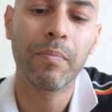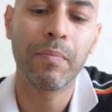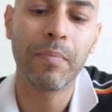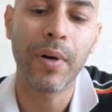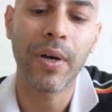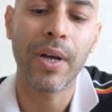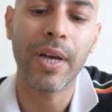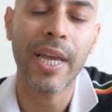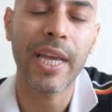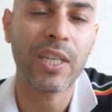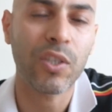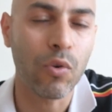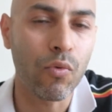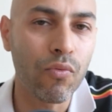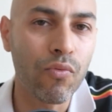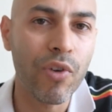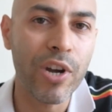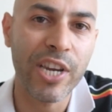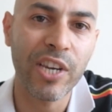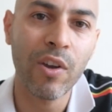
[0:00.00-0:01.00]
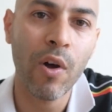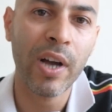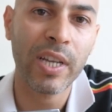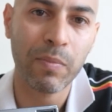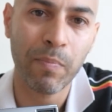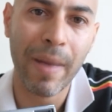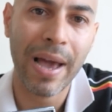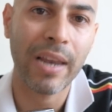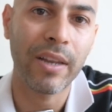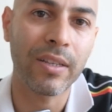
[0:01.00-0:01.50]
but it's a really nice
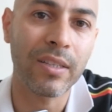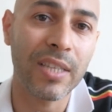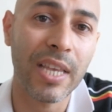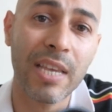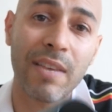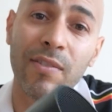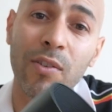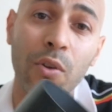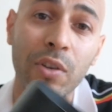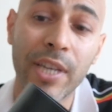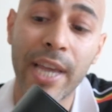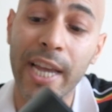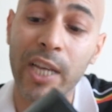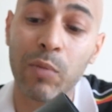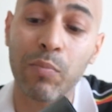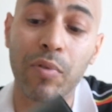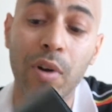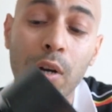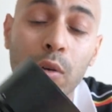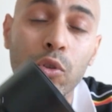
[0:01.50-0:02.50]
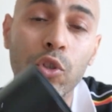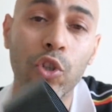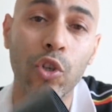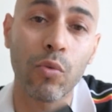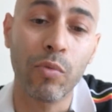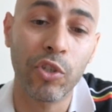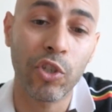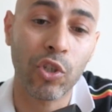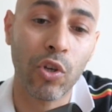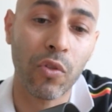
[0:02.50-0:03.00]
balance. Even on the X Pro 2,
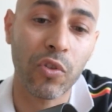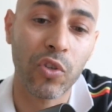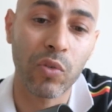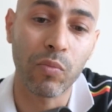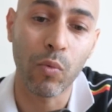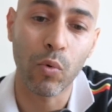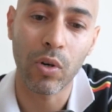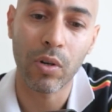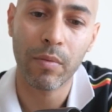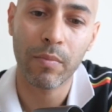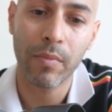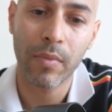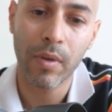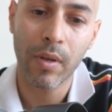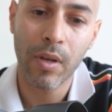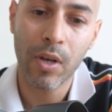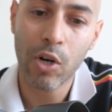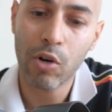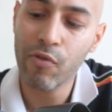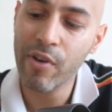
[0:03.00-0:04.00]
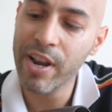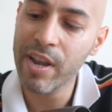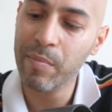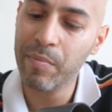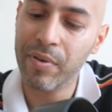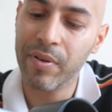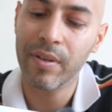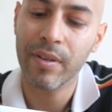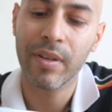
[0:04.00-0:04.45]
which has got a smaller grip,